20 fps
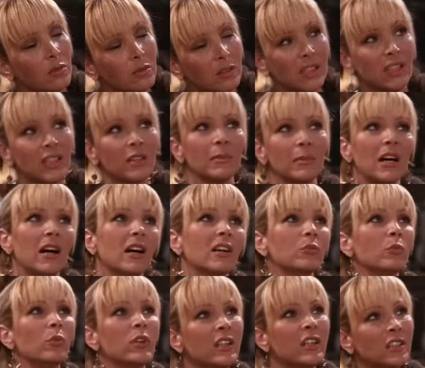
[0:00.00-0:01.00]
Oh, come
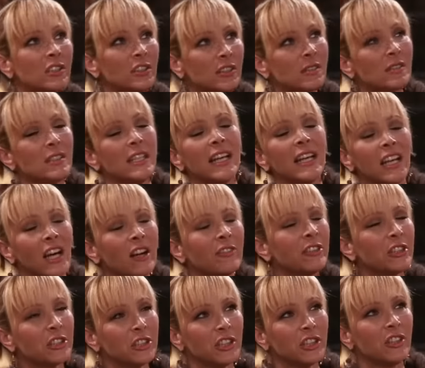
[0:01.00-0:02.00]
on, Will. Just take
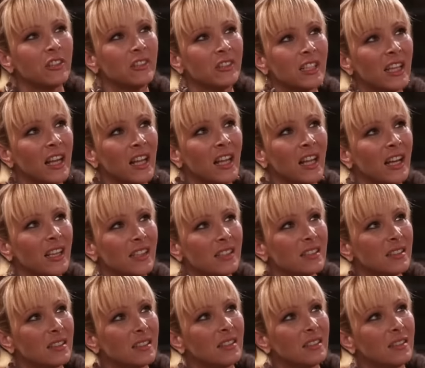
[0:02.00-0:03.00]
off your shirt and tell
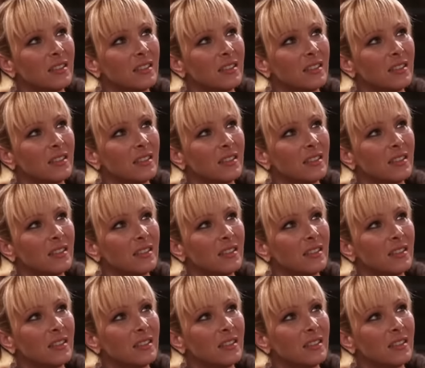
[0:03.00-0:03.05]
us.